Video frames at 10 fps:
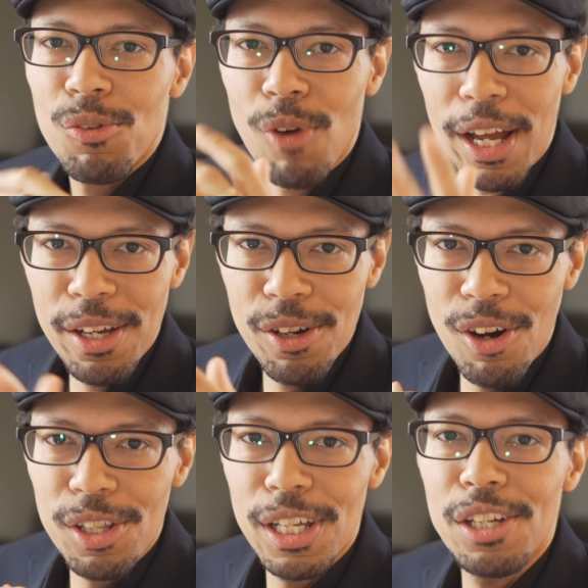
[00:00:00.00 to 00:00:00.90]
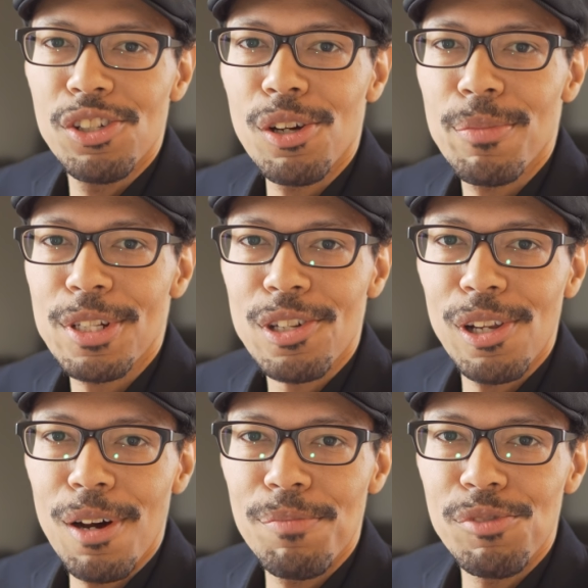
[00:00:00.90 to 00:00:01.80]
right here on the Gentlemen's
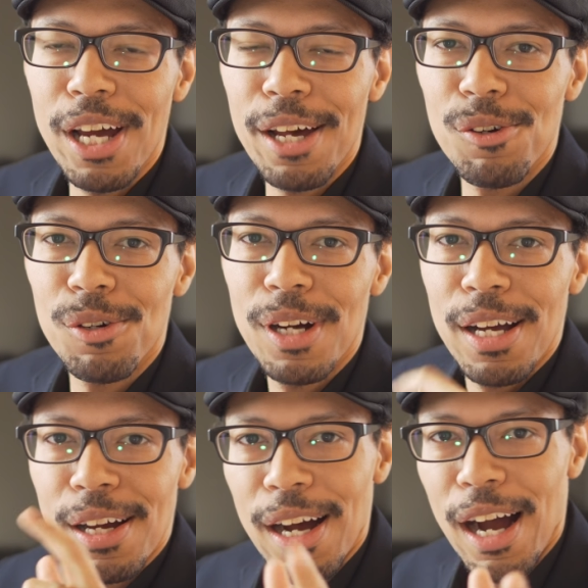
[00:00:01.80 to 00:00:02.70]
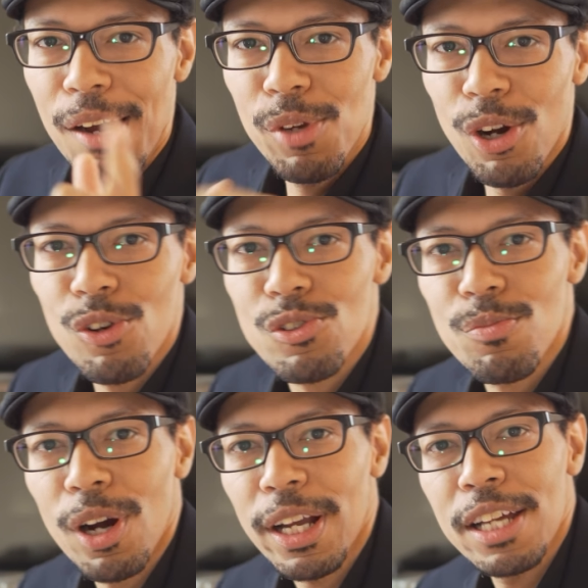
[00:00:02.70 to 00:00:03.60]
Club channel. I'm your
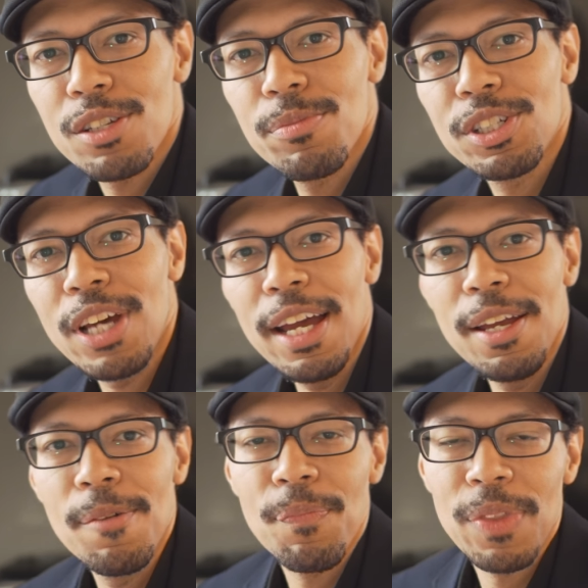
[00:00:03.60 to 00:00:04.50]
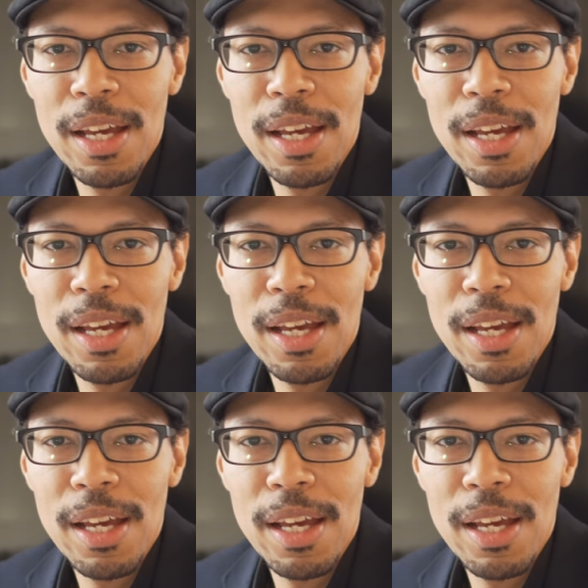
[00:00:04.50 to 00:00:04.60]
host, Marc.antomattei.